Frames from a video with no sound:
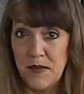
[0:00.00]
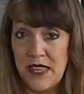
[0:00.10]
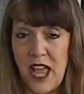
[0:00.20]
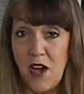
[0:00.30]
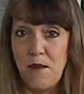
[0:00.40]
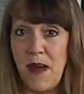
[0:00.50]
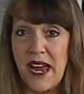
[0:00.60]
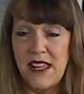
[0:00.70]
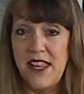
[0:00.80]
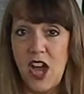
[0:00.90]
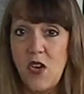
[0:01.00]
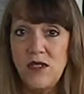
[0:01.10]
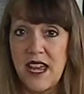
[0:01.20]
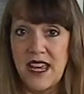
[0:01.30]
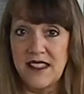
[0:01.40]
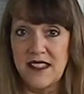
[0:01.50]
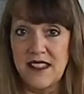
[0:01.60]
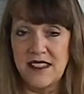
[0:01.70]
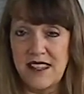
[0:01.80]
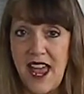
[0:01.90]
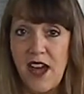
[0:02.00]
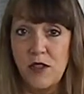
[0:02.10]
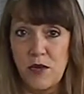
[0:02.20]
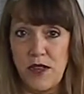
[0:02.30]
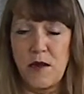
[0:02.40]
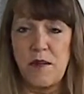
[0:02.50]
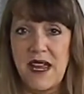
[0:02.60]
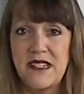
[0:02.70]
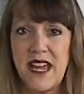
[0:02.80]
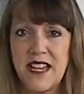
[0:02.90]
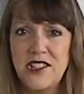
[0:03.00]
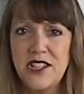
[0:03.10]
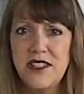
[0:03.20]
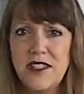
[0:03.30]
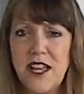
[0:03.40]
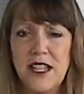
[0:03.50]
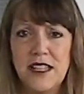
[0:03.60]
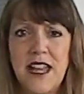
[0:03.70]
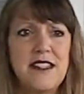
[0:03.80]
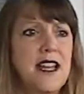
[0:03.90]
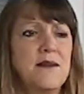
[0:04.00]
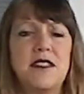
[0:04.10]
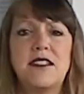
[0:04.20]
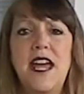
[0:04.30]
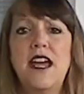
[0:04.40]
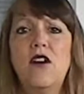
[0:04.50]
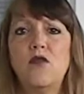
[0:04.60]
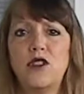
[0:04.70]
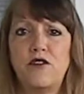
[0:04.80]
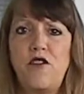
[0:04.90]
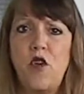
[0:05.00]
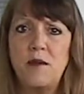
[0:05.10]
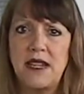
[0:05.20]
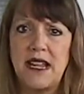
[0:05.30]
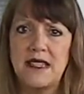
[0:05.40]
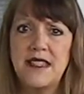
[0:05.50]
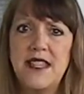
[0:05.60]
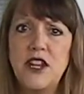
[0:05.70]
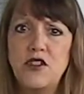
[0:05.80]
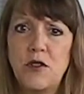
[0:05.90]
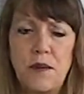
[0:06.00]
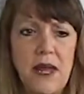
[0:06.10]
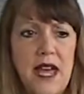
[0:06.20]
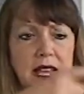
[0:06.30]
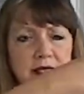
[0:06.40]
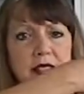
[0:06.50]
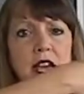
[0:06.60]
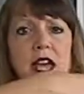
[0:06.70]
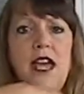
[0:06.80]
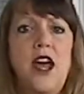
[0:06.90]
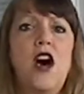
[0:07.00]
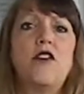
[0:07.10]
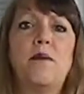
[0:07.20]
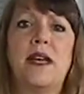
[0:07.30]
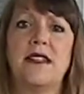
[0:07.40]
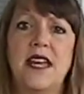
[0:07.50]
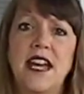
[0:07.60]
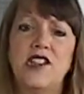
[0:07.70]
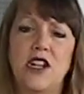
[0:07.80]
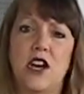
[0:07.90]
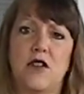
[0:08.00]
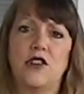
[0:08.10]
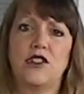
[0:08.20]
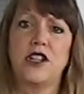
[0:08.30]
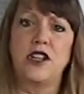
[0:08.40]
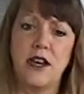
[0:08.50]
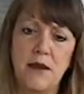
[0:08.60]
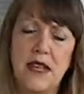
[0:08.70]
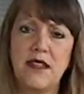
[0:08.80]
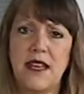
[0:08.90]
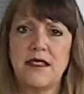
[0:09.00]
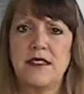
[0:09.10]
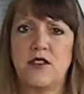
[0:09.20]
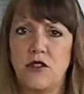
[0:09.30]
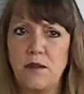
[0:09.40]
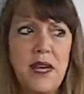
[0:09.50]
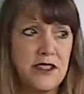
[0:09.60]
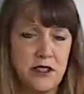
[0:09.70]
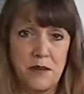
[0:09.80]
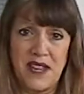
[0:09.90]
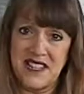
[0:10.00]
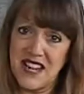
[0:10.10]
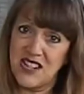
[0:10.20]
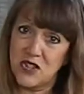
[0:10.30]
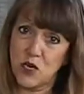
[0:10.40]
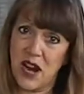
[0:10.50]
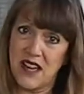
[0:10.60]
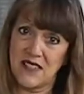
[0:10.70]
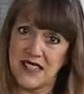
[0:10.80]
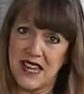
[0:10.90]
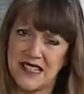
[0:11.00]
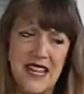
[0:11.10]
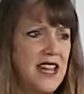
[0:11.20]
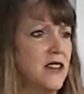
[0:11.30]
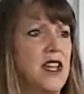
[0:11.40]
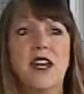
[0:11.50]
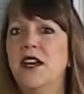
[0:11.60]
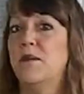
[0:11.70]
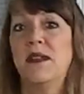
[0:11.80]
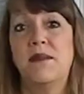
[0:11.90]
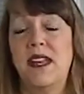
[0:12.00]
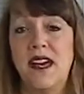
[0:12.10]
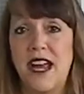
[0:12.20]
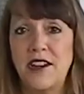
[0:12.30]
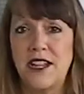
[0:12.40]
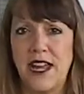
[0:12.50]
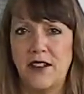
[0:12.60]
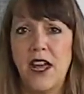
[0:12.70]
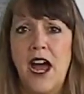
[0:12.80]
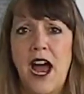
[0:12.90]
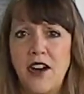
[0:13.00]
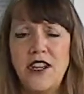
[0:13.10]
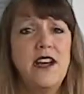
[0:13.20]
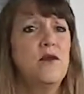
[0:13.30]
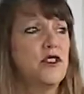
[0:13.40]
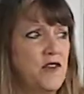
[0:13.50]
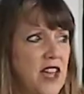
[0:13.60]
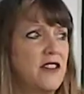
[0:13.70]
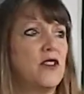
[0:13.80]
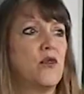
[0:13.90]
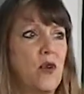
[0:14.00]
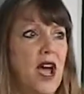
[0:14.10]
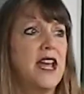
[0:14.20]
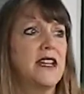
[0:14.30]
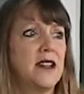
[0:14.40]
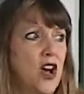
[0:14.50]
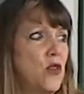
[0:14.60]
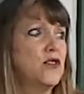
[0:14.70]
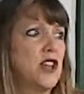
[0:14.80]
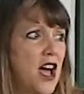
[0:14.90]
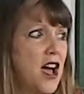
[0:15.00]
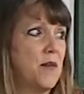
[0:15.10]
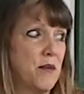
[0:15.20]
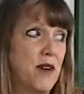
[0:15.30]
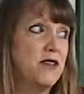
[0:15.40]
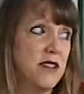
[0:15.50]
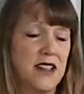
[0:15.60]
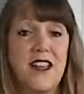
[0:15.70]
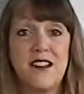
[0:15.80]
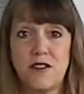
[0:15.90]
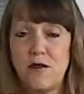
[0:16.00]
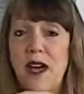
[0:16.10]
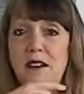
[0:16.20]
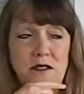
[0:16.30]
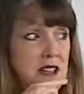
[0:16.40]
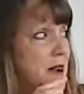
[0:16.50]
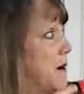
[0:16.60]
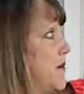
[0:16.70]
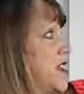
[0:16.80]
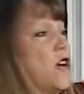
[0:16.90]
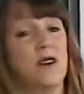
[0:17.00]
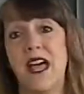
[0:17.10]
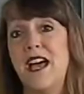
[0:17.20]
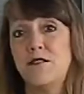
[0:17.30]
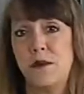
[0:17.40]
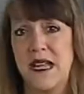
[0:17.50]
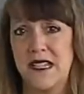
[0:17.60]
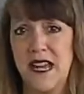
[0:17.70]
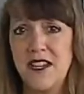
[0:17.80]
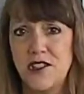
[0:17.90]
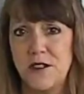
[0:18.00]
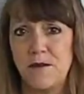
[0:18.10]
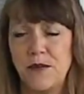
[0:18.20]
Now, back in the old days in the South where there were plantations, a lot of times the town was formed in a central place and all the plantation owners could come into that central place. Their plantations were outside town, but not our town. Our town was founded right on top. Most of the land is right on top of the old Lash plantation.